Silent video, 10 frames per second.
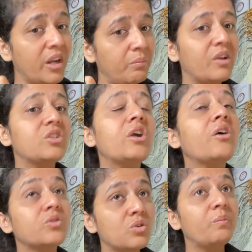because you have
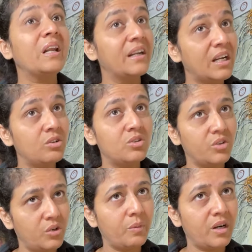so many tattoos on
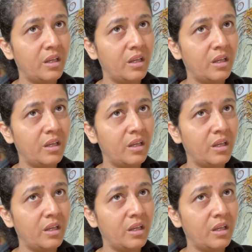your body.